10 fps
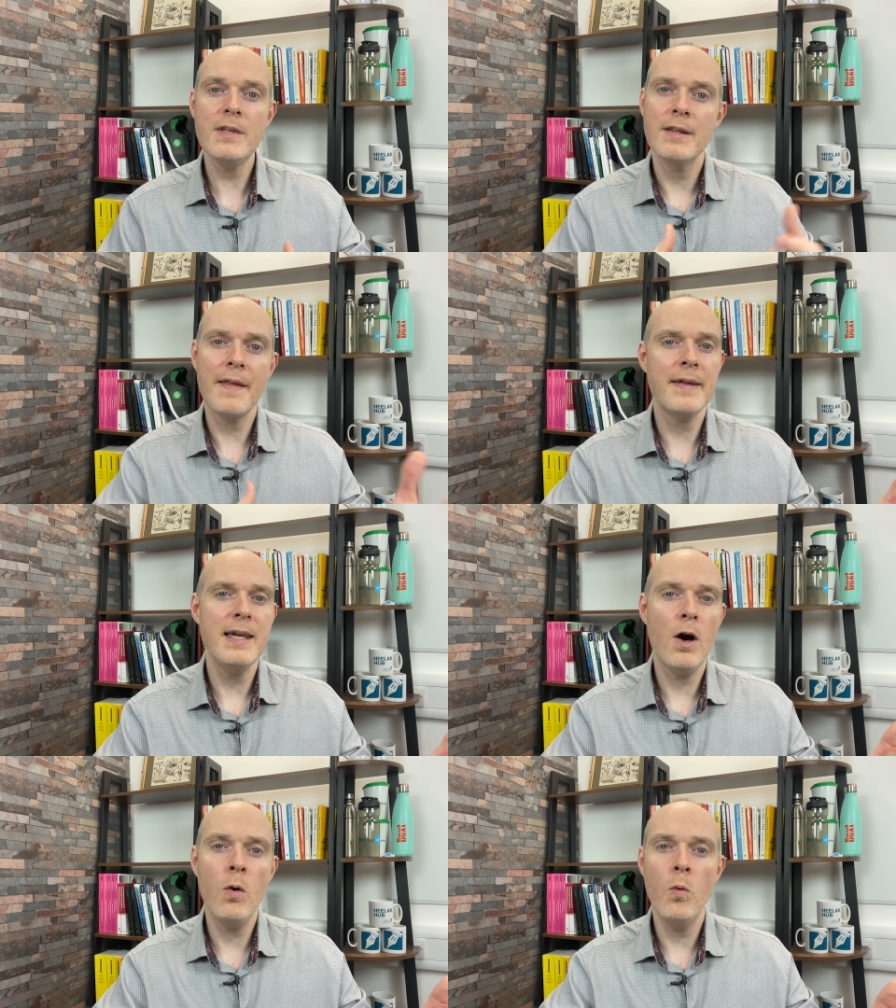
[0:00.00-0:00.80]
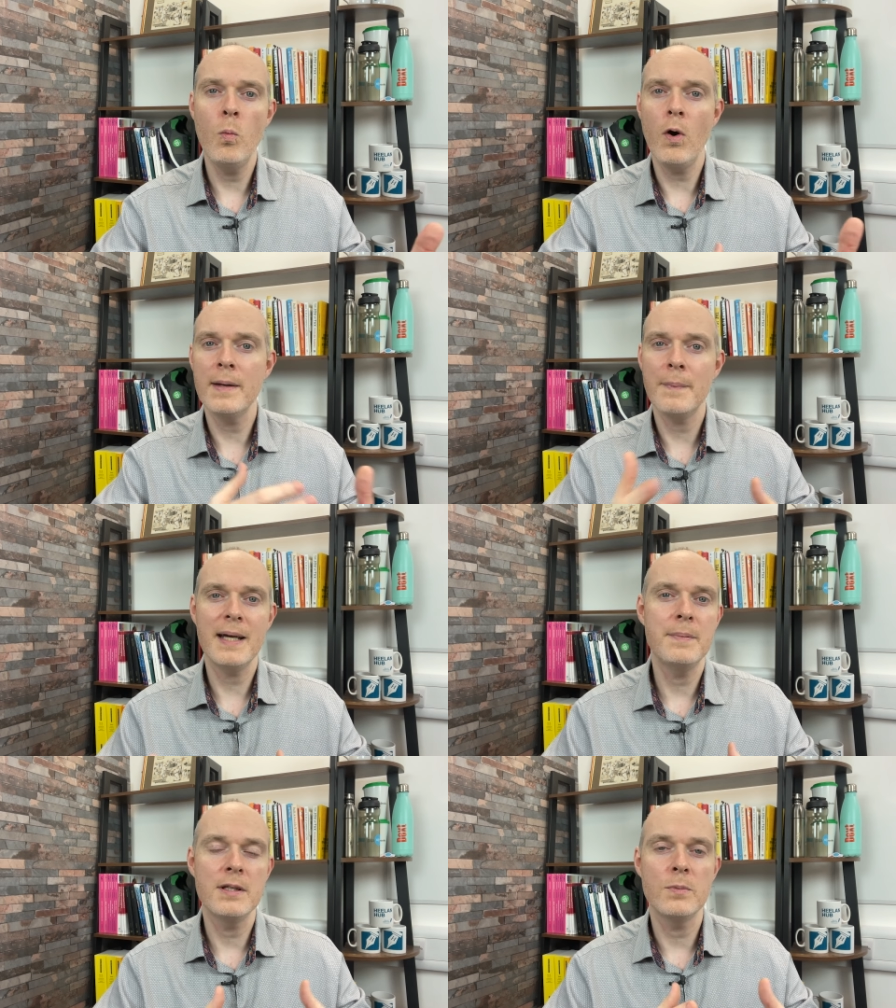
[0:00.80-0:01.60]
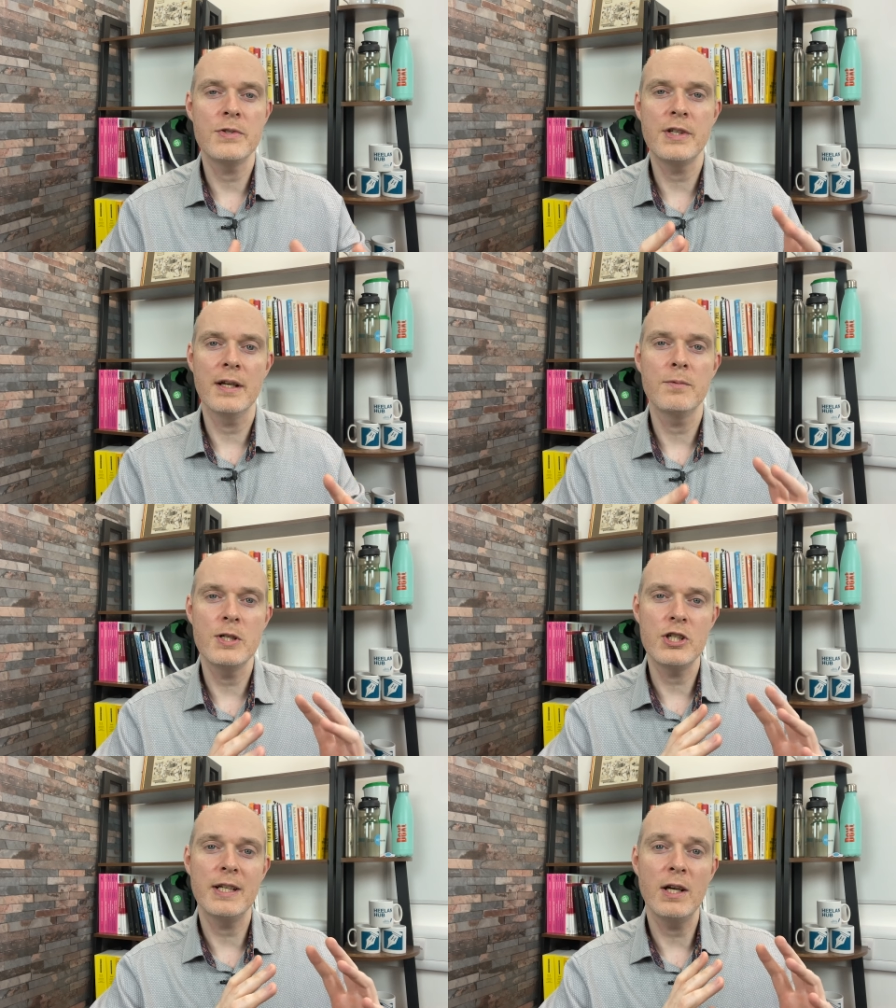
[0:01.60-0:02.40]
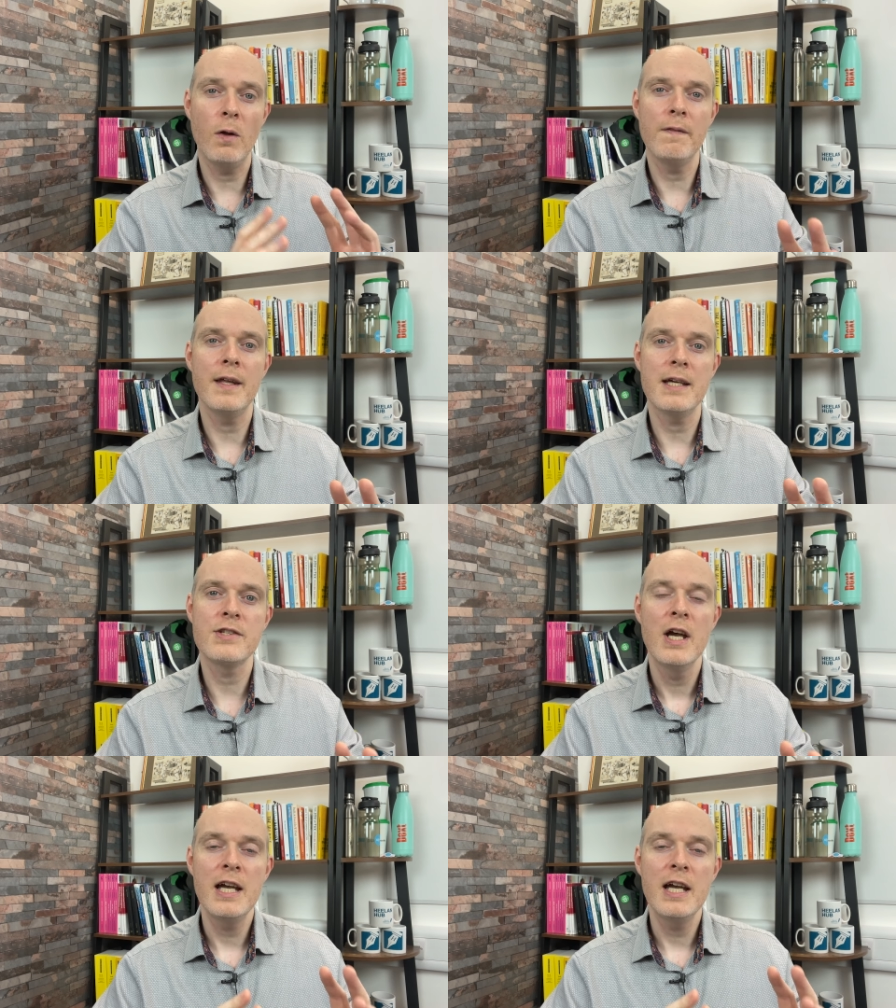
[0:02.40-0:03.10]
that the whole white paper that was done originally on this